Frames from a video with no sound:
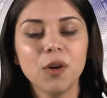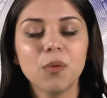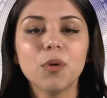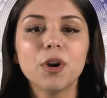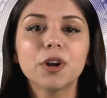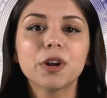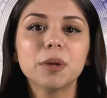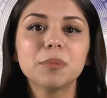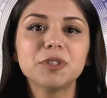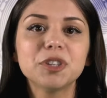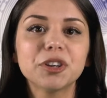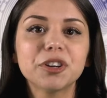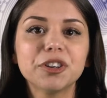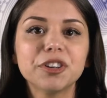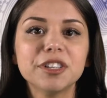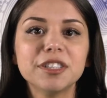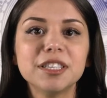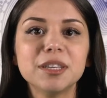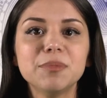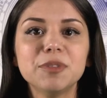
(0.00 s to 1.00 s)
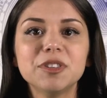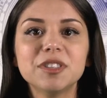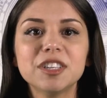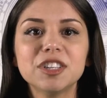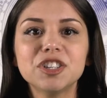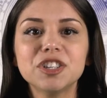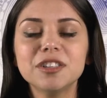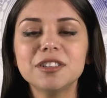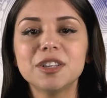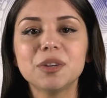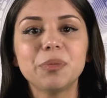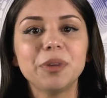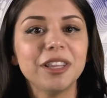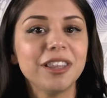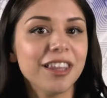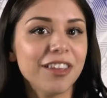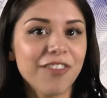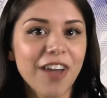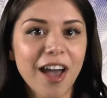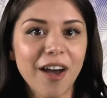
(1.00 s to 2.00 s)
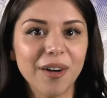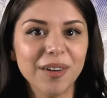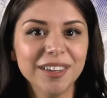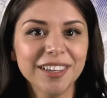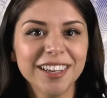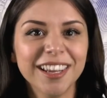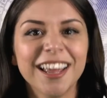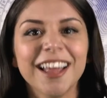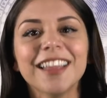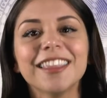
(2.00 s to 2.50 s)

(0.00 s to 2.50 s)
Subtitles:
What cryptocurrency musician did we leave out?